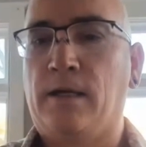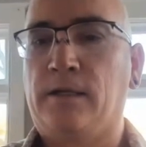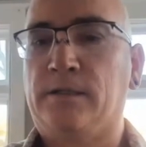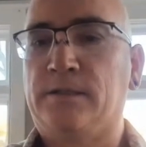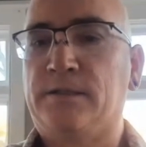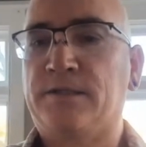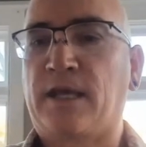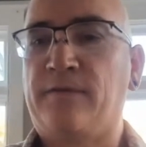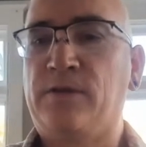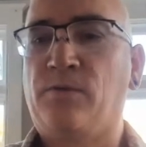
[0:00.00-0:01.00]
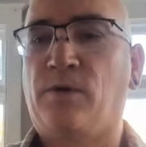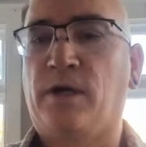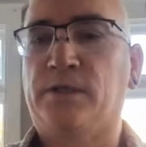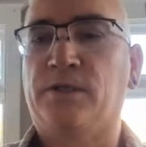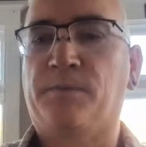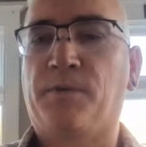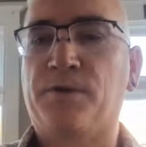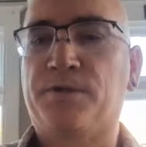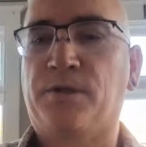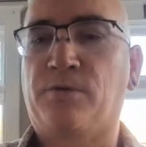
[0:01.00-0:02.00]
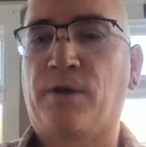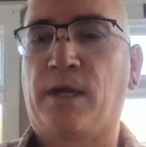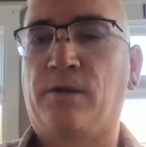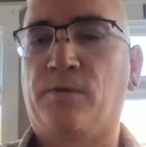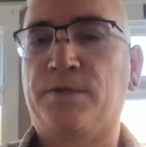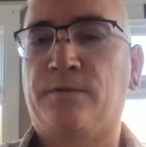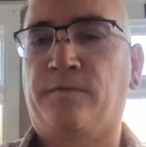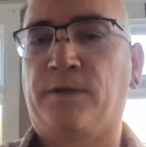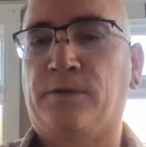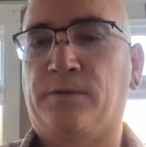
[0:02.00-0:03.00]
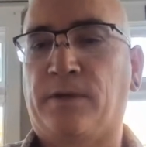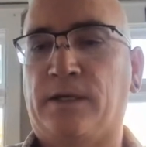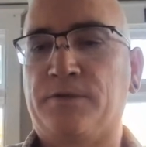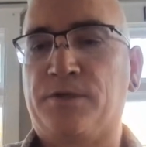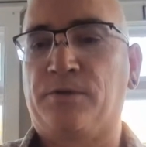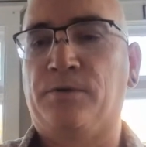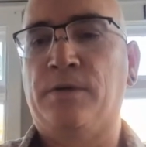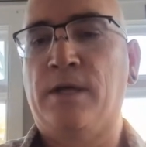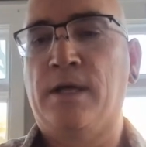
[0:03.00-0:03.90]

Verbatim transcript: Uh, does having the wand on your person create a wisdom field around you?